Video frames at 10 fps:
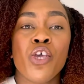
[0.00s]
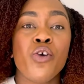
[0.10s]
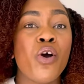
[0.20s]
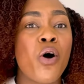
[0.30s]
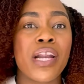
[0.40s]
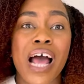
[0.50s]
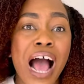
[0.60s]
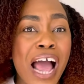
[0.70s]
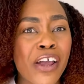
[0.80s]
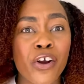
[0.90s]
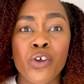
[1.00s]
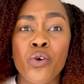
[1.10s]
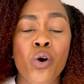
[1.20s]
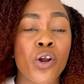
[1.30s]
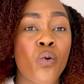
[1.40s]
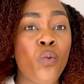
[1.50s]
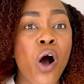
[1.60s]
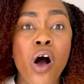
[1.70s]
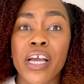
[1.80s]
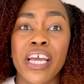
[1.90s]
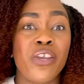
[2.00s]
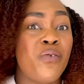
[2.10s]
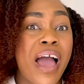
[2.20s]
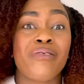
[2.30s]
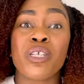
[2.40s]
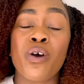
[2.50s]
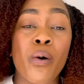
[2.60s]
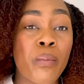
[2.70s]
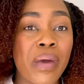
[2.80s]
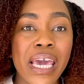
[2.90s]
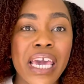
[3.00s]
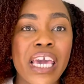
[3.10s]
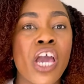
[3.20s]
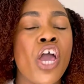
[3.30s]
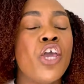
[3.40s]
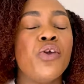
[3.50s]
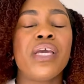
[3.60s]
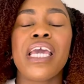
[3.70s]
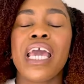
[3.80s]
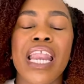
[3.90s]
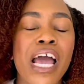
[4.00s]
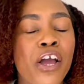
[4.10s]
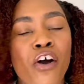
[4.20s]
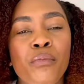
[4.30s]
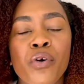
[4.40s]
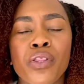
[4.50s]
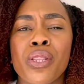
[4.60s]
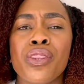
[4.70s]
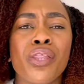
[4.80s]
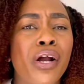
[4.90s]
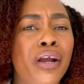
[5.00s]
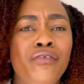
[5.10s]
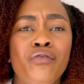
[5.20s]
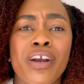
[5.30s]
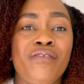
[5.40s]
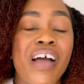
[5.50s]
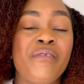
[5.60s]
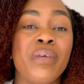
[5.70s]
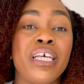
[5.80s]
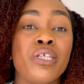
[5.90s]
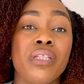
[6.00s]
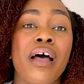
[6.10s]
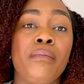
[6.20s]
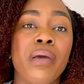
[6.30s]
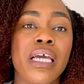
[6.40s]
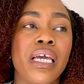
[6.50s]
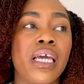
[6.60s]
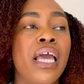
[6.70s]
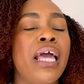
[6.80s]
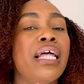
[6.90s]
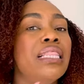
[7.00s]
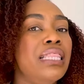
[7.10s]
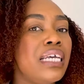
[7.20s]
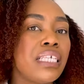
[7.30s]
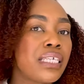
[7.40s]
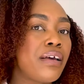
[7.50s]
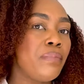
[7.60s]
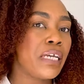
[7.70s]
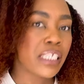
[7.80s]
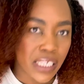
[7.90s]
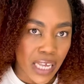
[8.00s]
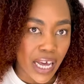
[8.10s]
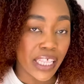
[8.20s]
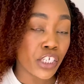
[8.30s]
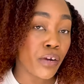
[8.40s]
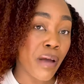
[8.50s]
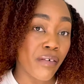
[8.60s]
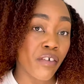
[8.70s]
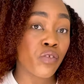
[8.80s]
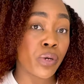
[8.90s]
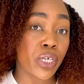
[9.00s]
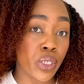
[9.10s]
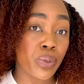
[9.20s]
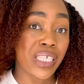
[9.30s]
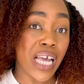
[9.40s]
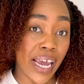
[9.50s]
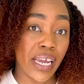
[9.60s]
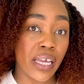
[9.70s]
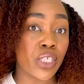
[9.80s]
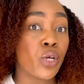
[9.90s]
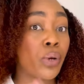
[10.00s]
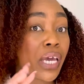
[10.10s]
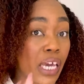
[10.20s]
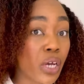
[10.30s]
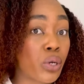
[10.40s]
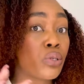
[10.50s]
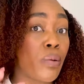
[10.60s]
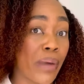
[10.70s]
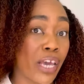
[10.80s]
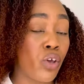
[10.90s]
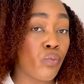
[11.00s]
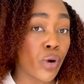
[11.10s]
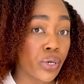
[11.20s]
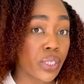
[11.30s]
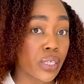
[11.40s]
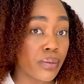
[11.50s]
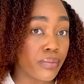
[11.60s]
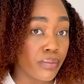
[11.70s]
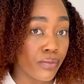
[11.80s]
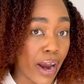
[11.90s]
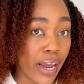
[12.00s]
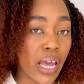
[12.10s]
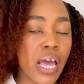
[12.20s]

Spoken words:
you go on a hike or you go on a walk and you have to go pee. You cannot go more than 30 to 45 minutes without peeing. This could be a sign that your pelvic floor is too tight, and so Kegels would make you worse, right?